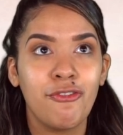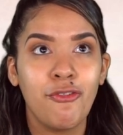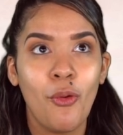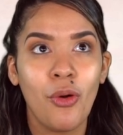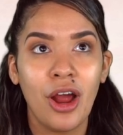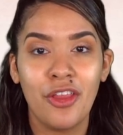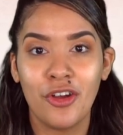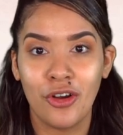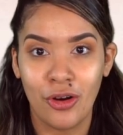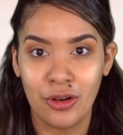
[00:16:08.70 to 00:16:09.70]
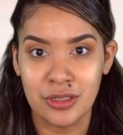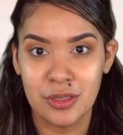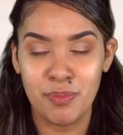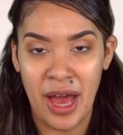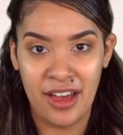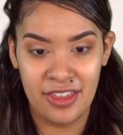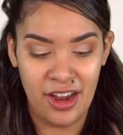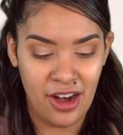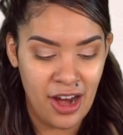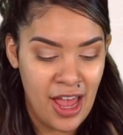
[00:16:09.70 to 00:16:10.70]
four other girls back
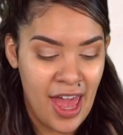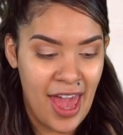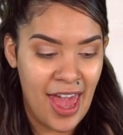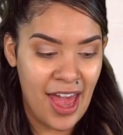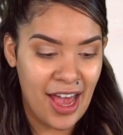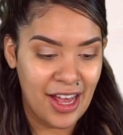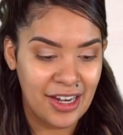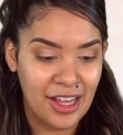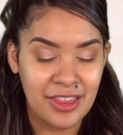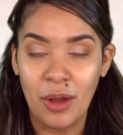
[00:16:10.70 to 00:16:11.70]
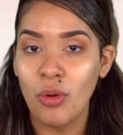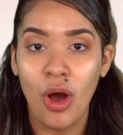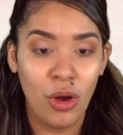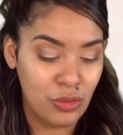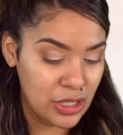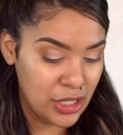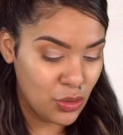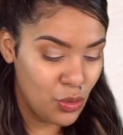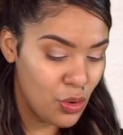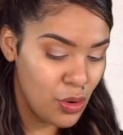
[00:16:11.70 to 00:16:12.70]
there, and they were all really
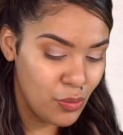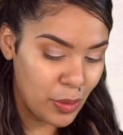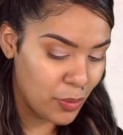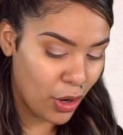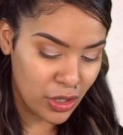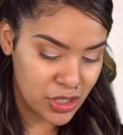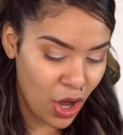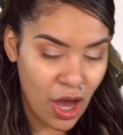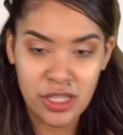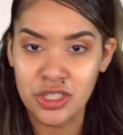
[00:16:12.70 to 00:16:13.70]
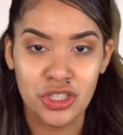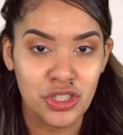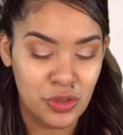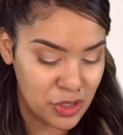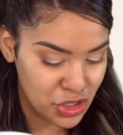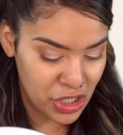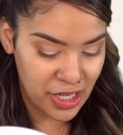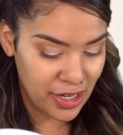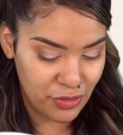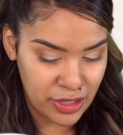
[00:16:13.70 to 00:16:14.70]
cool, and we would all talk and just shoot the
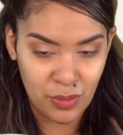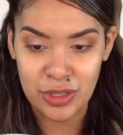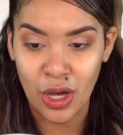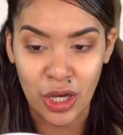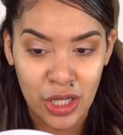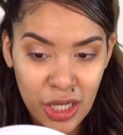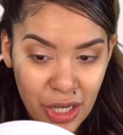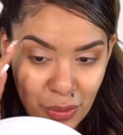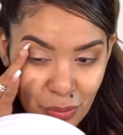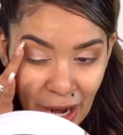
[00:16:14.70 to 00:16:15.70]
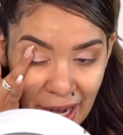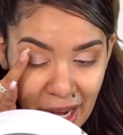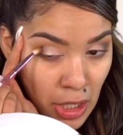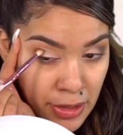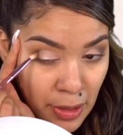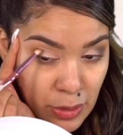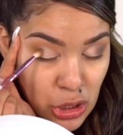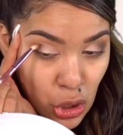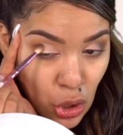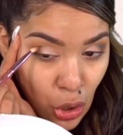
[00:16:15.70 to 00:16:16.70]
shit, and everything was all good, right? There
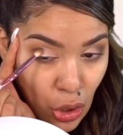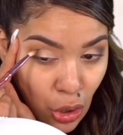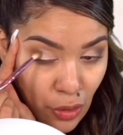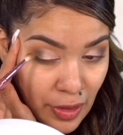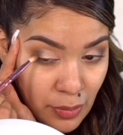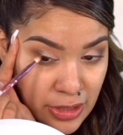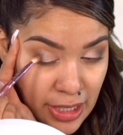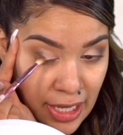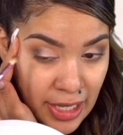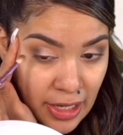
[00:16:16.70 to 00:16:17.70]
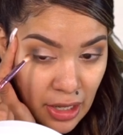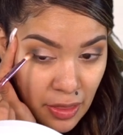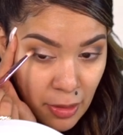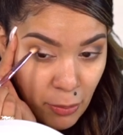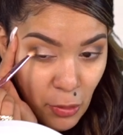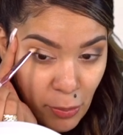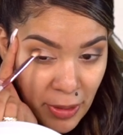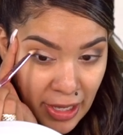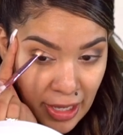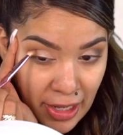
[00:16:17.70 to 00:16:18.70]
was a girl that was in the
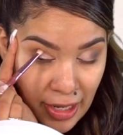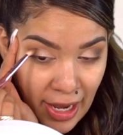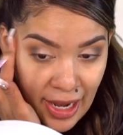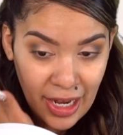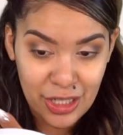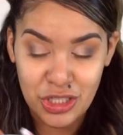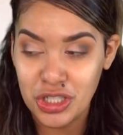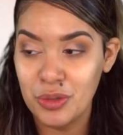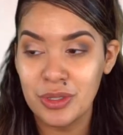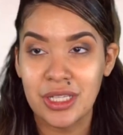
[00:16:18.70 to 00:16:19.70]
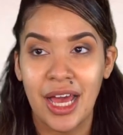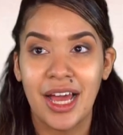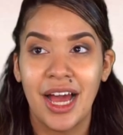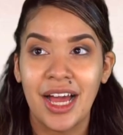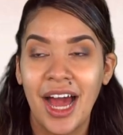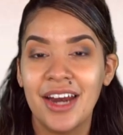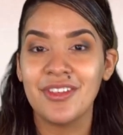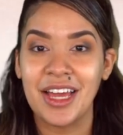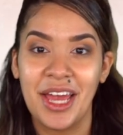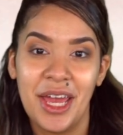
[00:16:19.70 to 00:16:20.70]
bullpen, and she was like kind
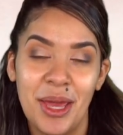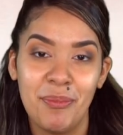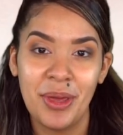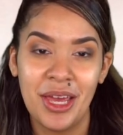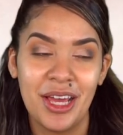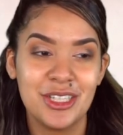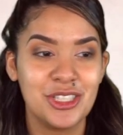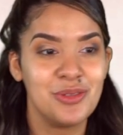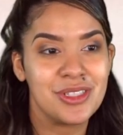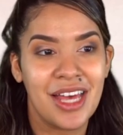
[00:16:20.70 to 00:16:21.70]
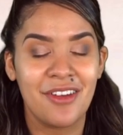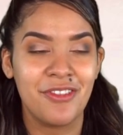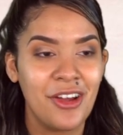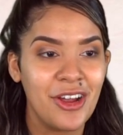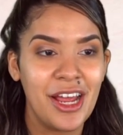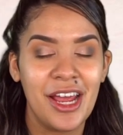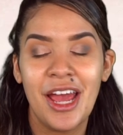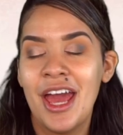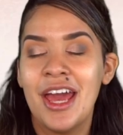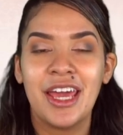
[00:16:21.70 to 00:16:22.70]
of like a hippie. She was like
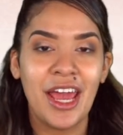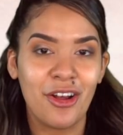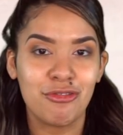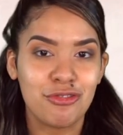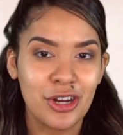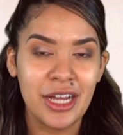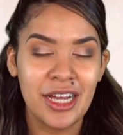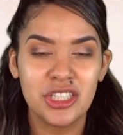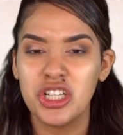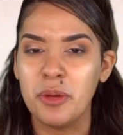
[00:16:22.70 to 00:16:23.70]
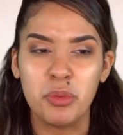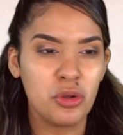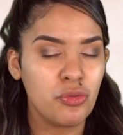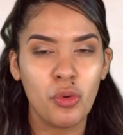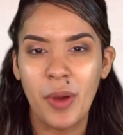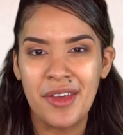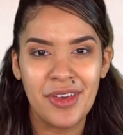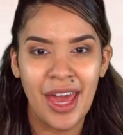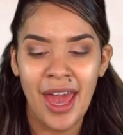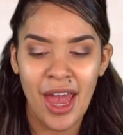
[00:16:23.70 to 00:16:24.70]
very carefree. She had beautiful
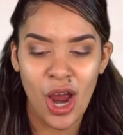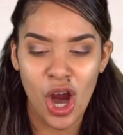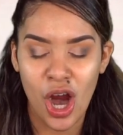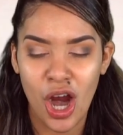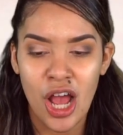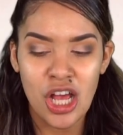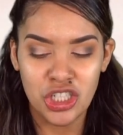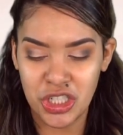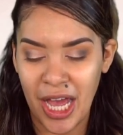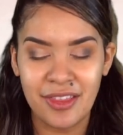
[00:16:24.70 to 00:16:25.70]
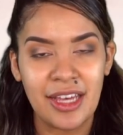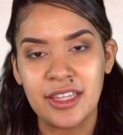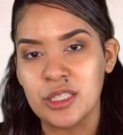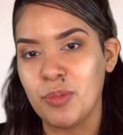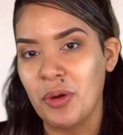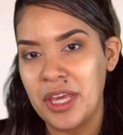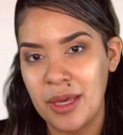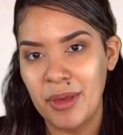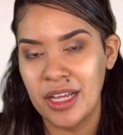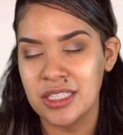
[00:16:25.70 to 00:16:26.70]
wavy hair. She had like this
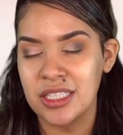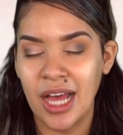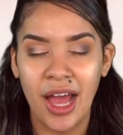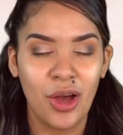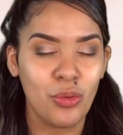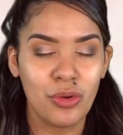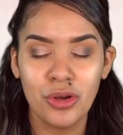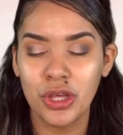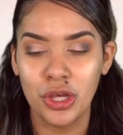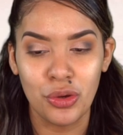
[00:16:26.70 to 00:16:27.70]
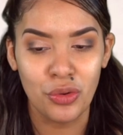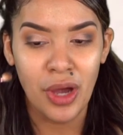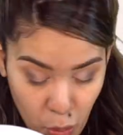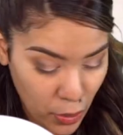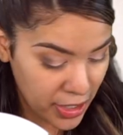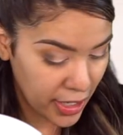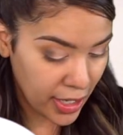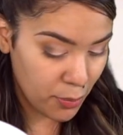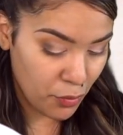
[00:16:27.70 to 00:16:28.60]
bohemian style, real cute. One day came